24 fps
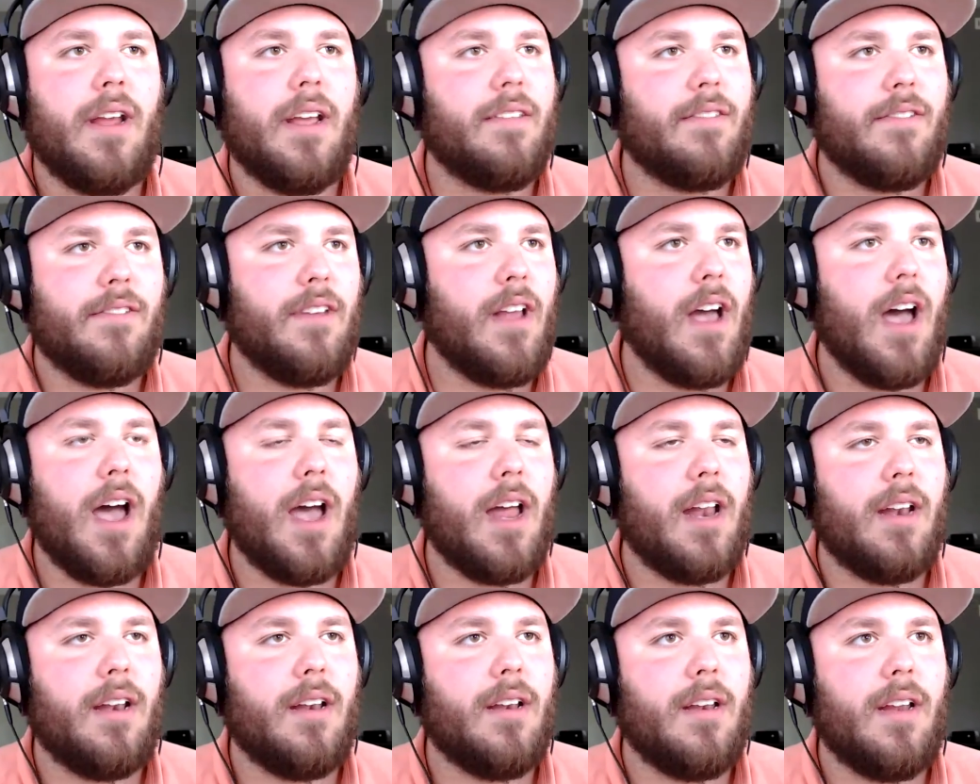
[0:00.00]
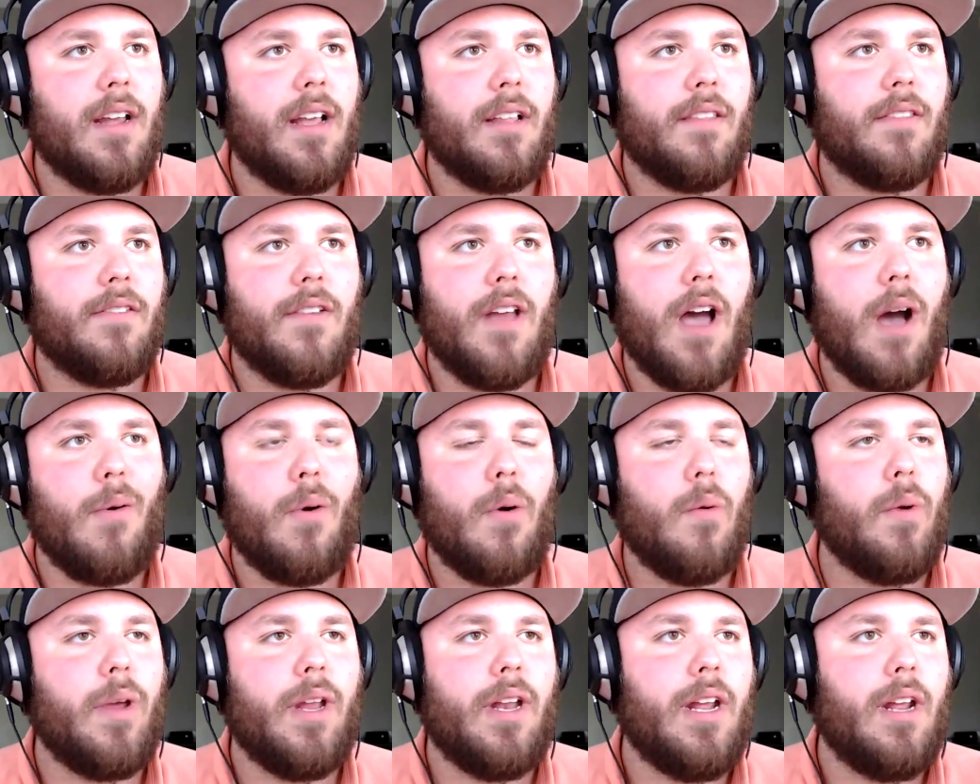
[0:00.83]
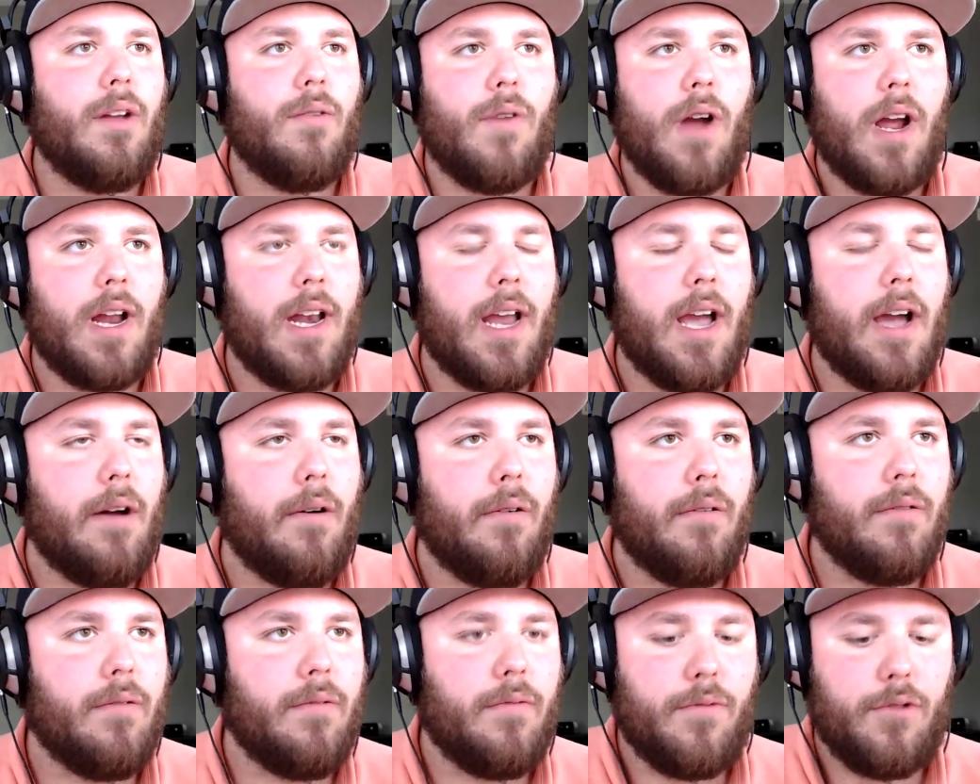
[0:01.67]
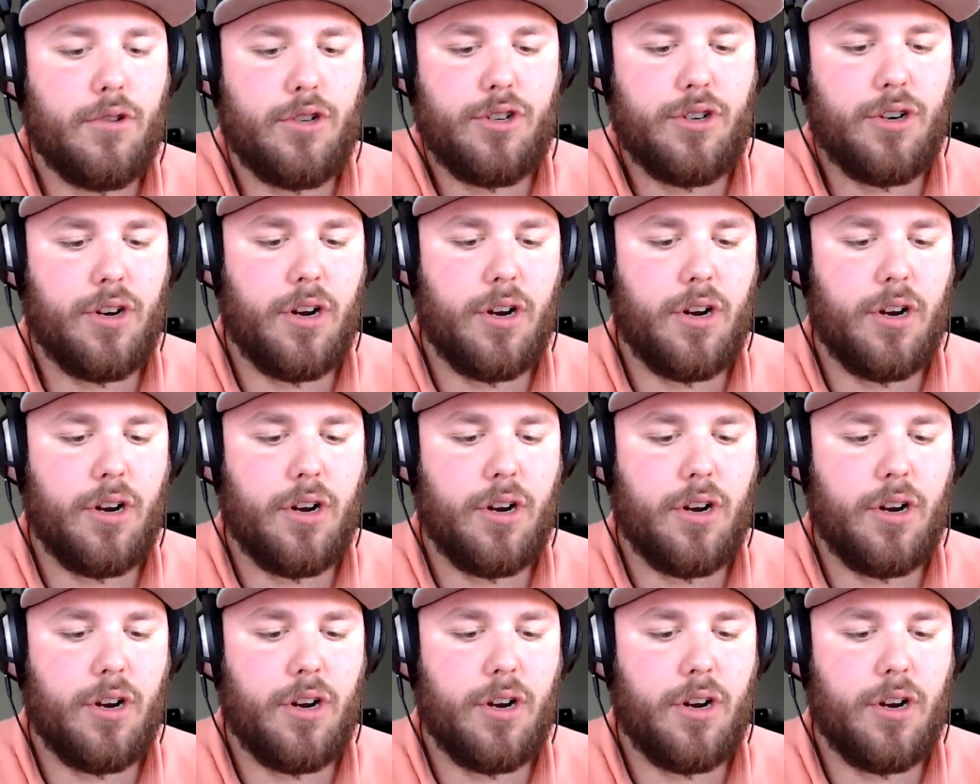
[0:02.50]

it's not what we need right now, for sure.